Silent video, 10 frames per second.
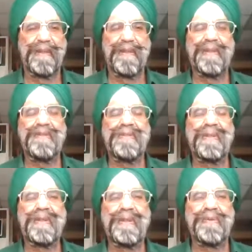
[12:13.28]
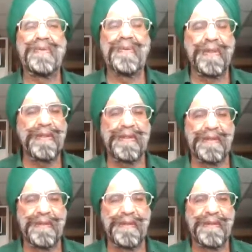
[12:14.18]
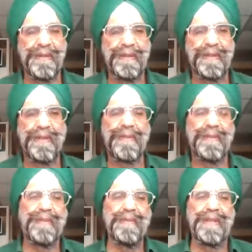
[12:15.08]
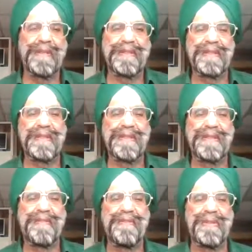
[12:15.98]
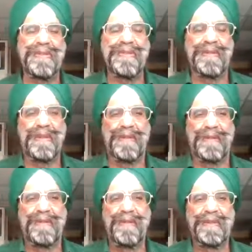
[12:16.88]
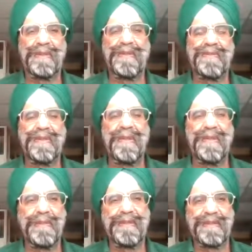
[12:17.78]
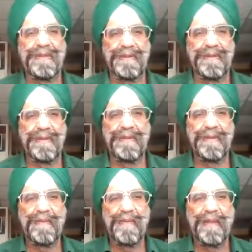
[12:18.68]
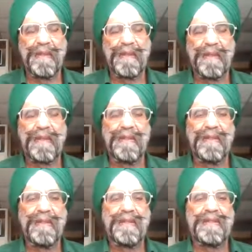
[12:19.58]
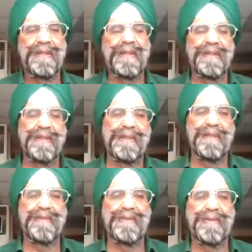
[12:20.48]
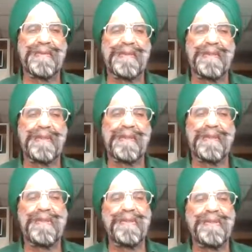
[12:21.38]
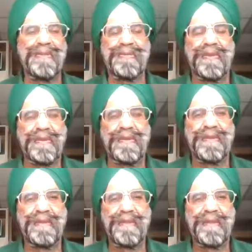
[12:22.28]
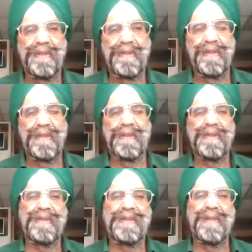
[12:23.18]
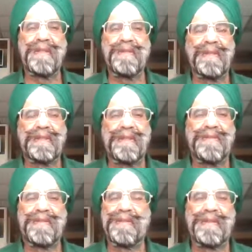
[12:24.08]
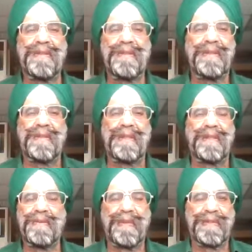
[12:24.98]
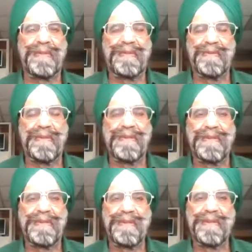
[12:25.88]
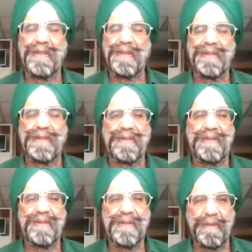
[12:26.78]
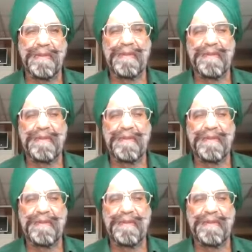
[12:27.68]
If there are 3, then normally it says the first Rahau gives the limitations and second gives you the constraints and the third one gives you the advice, what is in the Shabad.